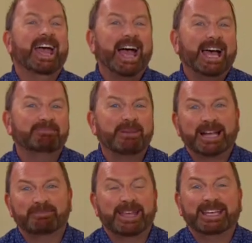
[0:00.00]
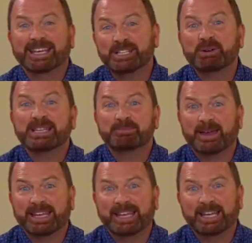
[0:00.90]
and bag making and
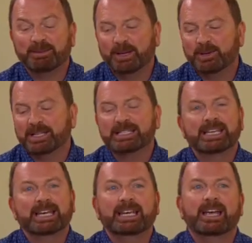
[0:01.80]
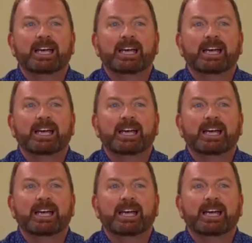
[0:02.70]
dressmaking community.